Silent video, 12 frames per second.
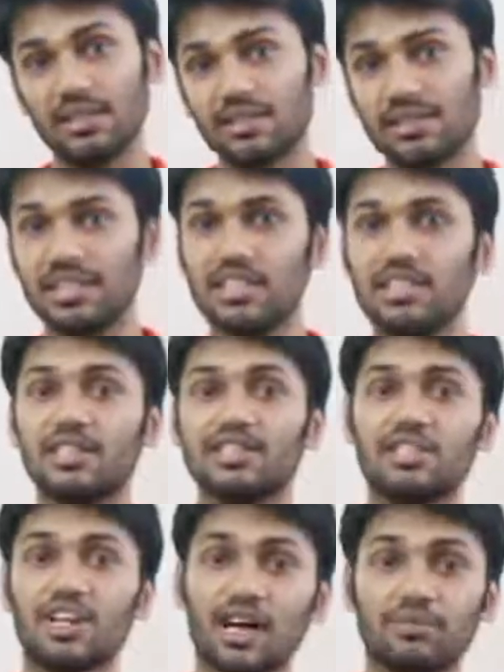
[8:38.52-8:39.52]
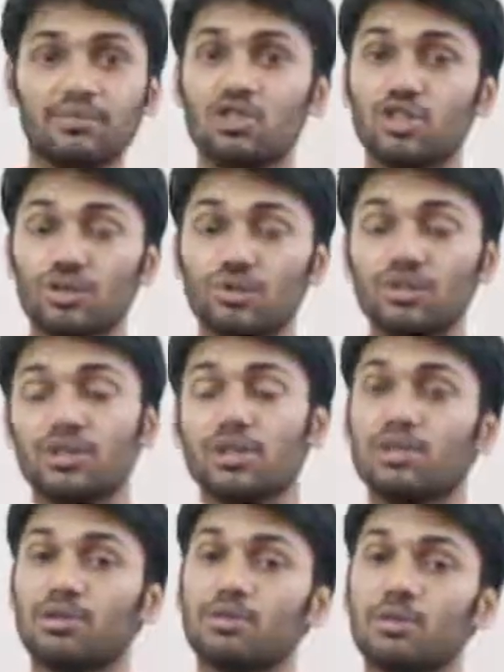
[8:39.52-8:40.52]
3 times 2
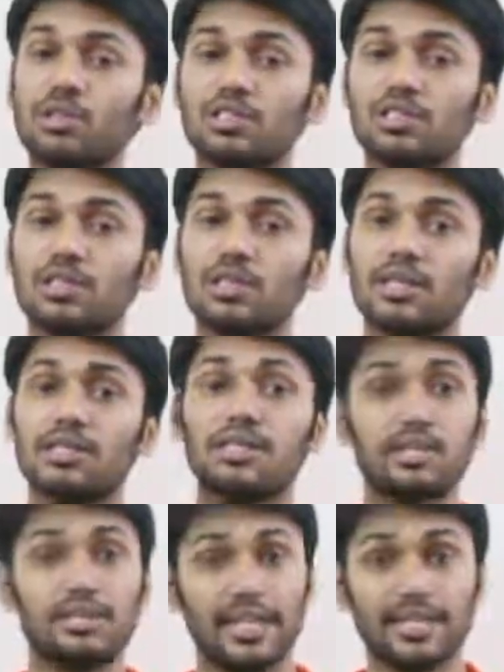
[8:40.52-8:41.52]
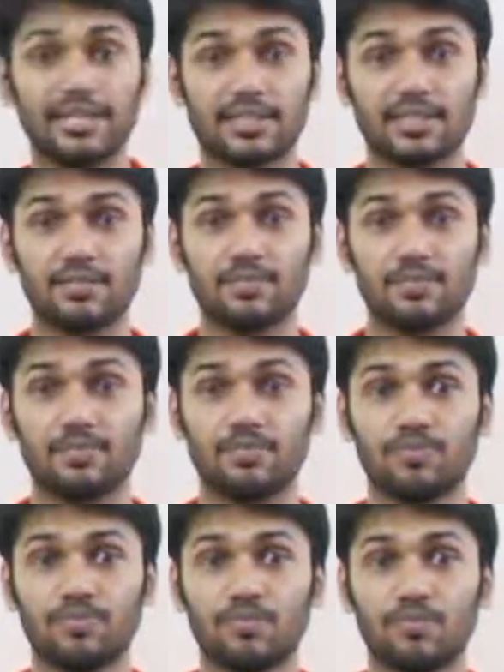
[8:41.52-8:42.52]
equals 6.
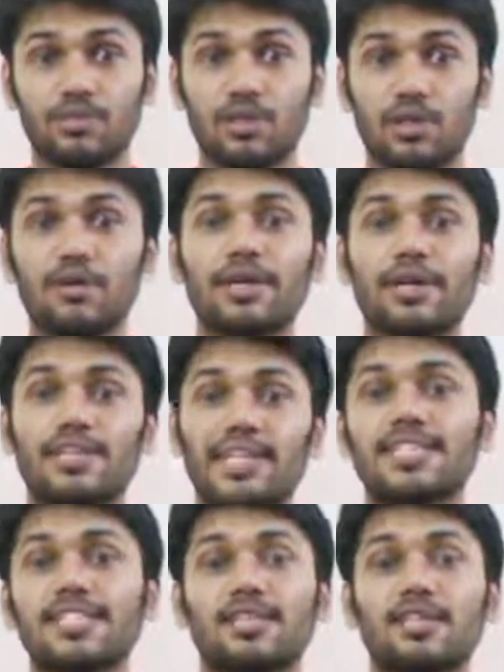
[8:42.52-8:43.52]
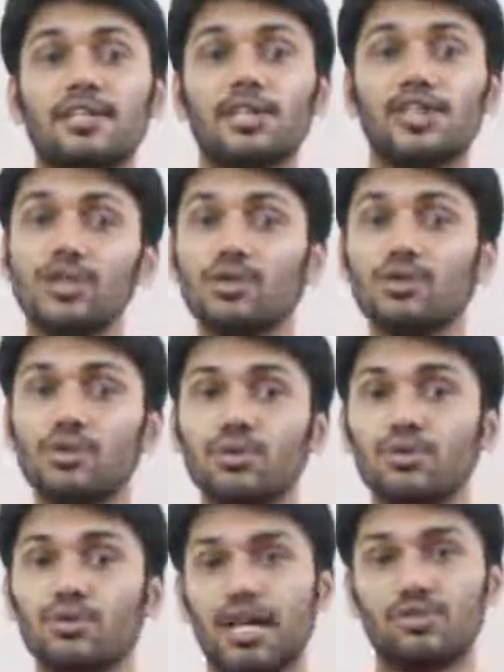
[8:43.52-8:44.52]
Look at this. 2
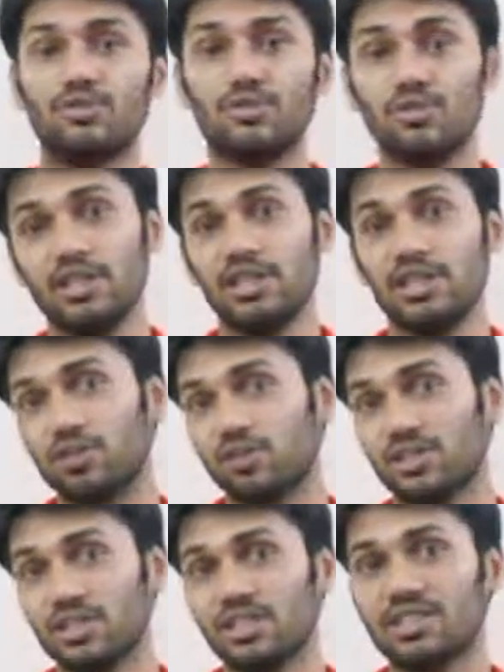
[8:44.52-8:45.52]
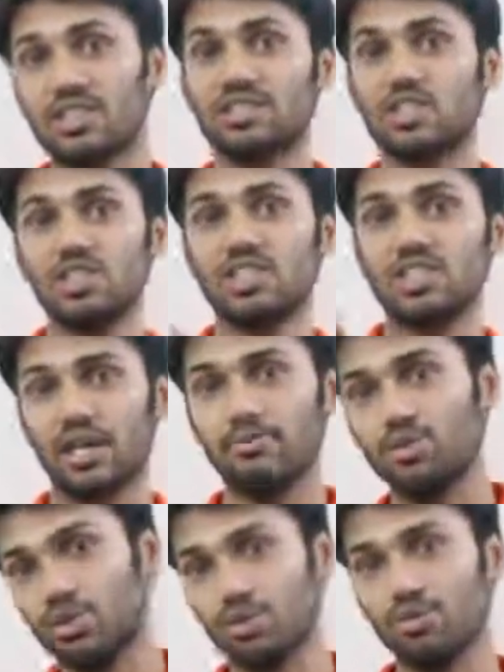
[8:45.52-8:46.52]
times 3 equals 6 and 3
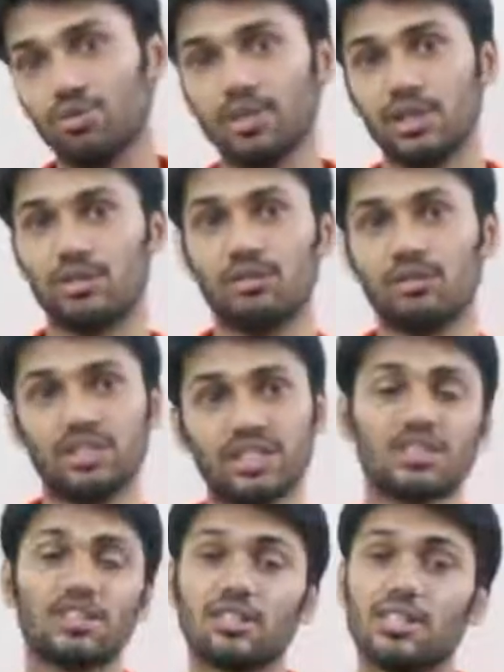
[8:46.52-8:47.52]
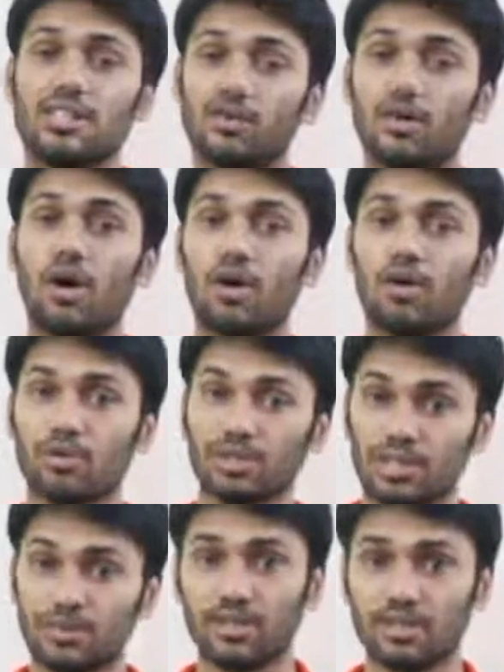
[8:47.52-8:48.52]
times 2 equals 6. They will
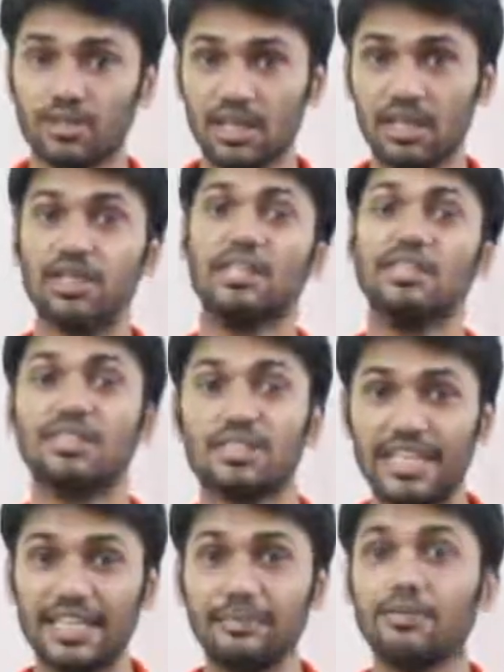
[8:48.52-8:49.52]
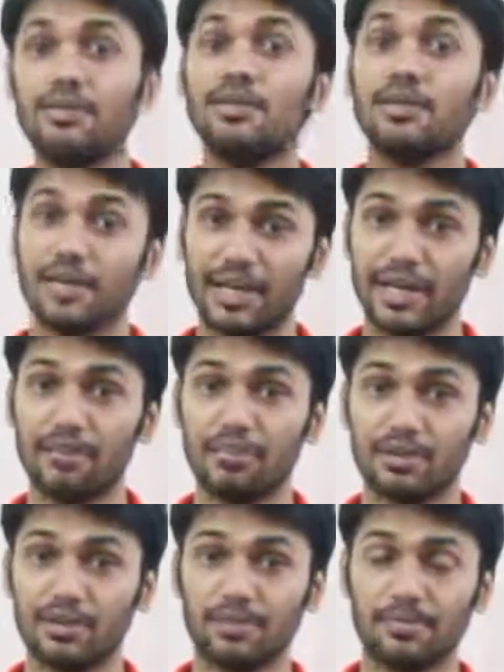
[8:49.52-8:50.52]
always give us the same
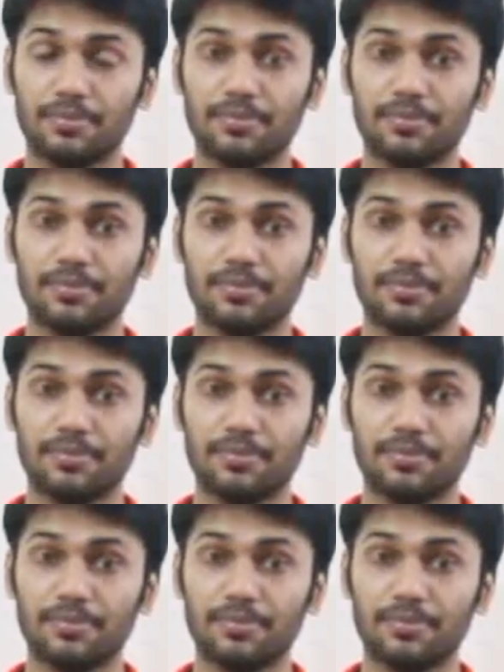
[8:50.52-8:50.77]
number.